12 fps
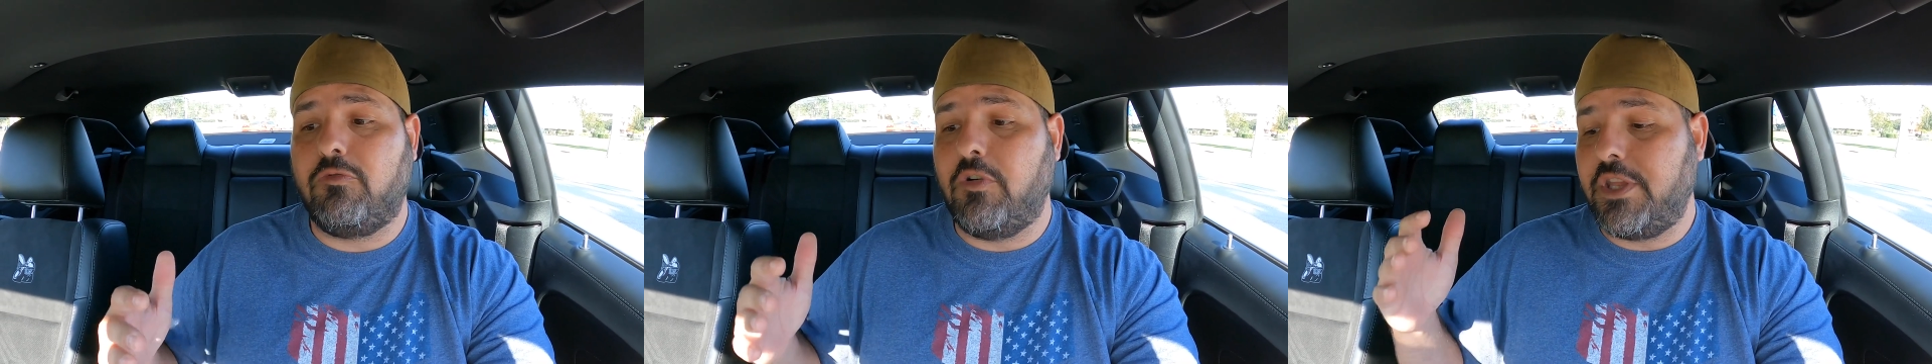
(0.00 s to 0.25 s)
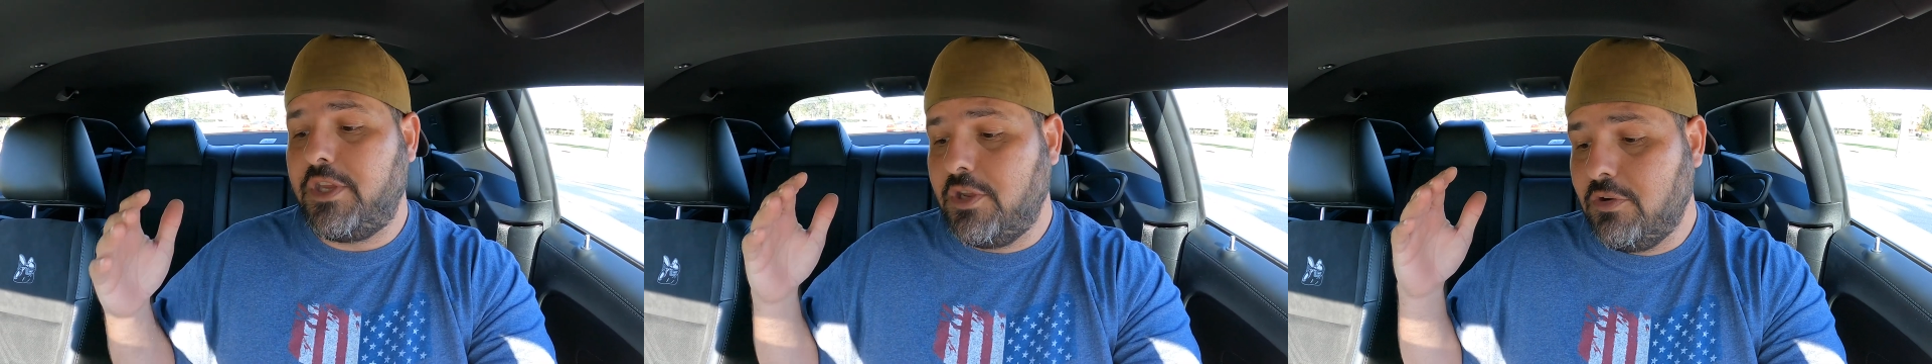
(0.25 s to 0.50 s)

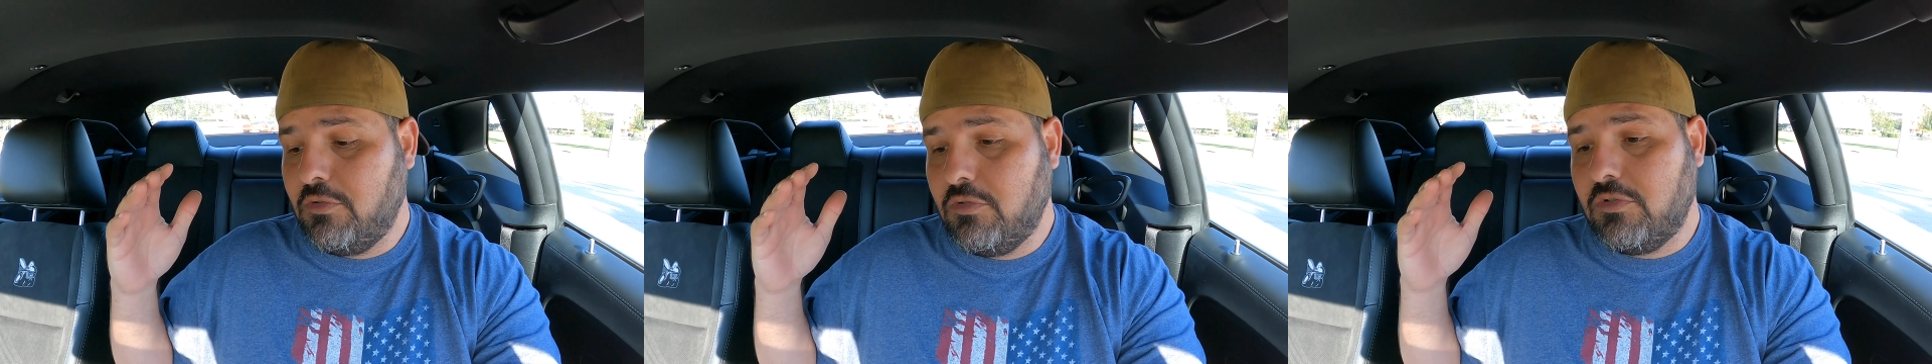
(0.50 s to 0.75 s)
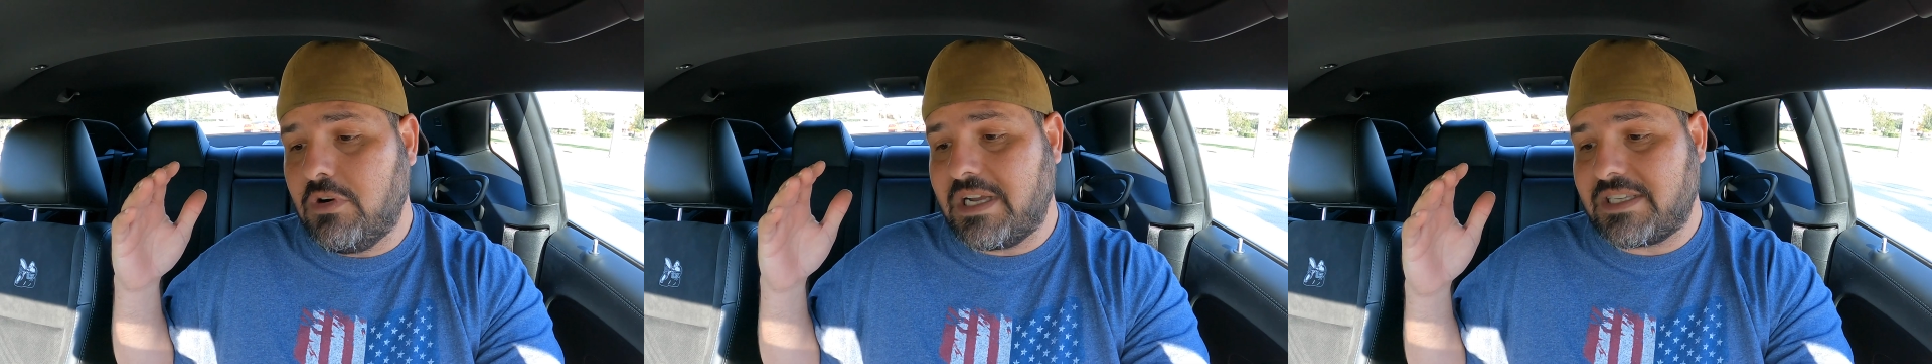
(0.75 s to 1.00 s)
When
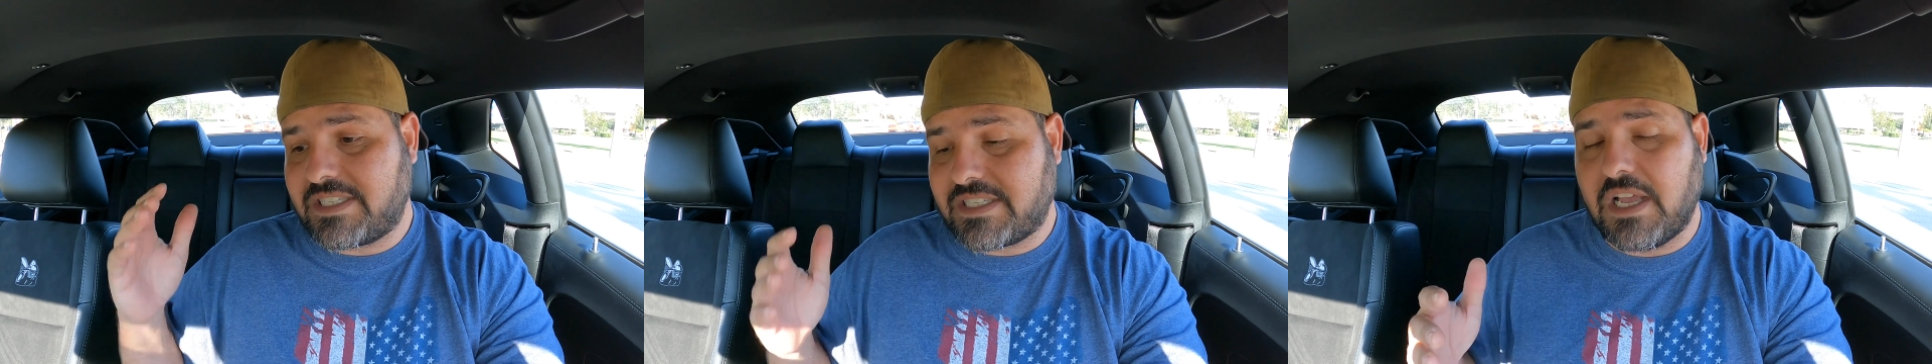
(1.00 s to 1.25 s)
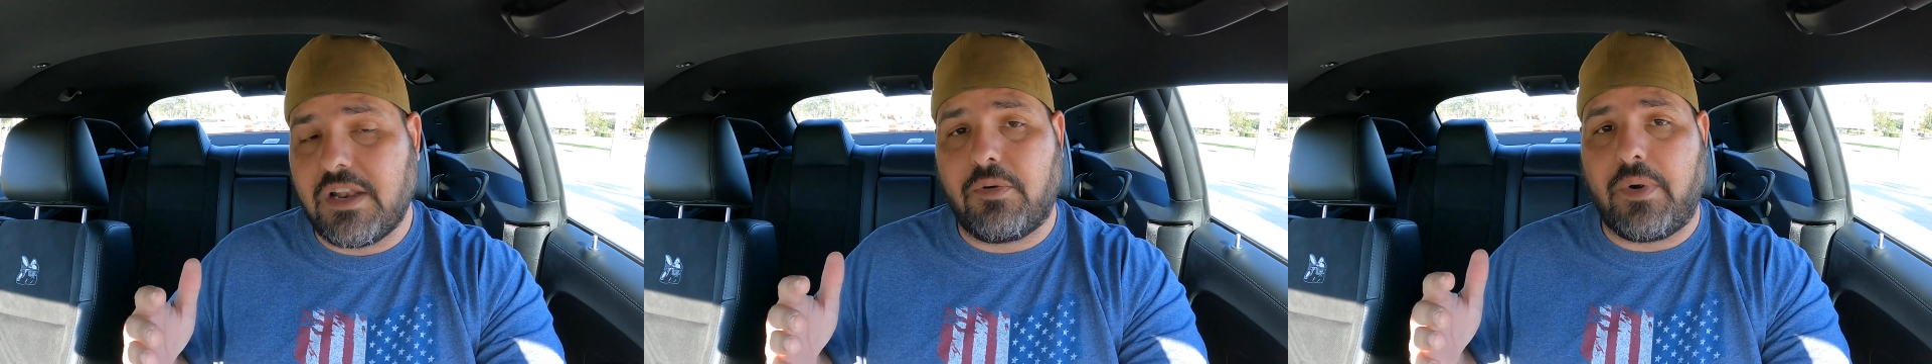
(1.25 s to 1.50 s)
you
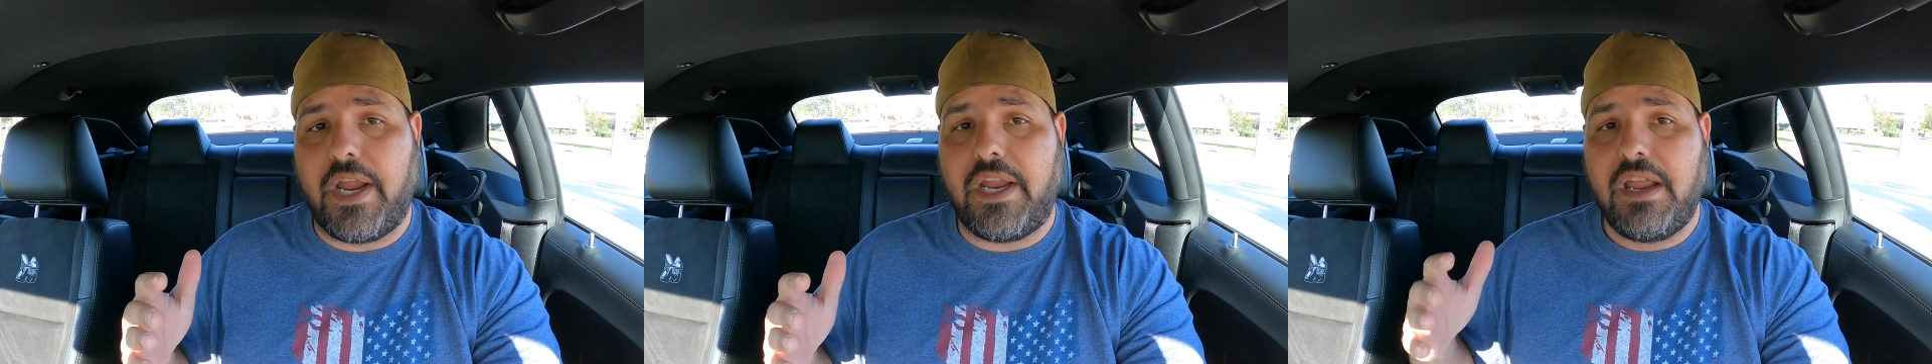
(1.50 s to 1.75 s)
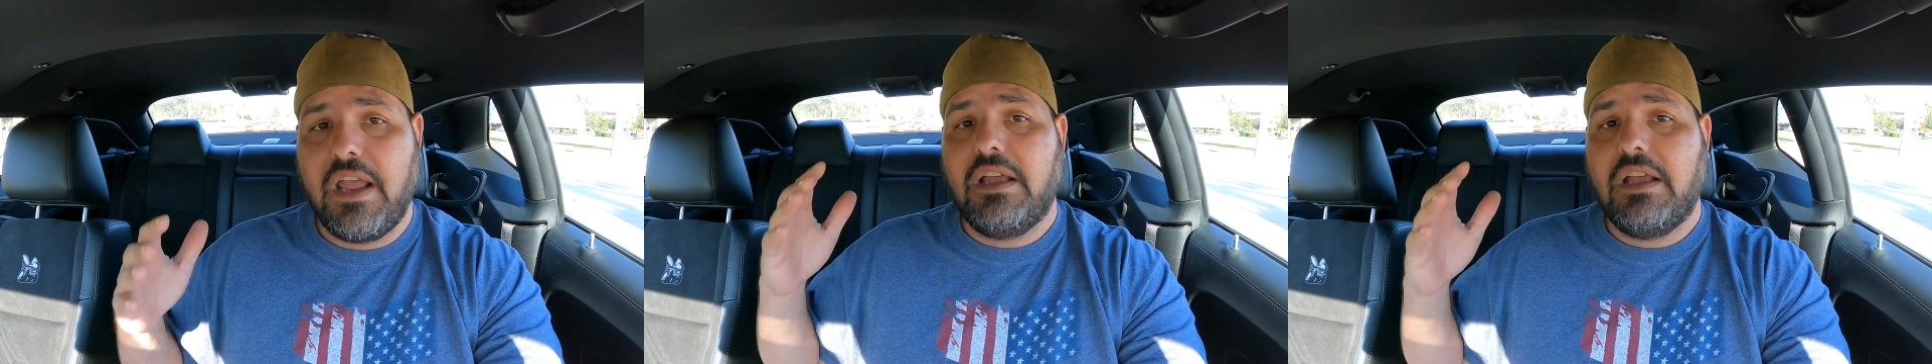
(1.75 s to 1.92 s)
accelerate,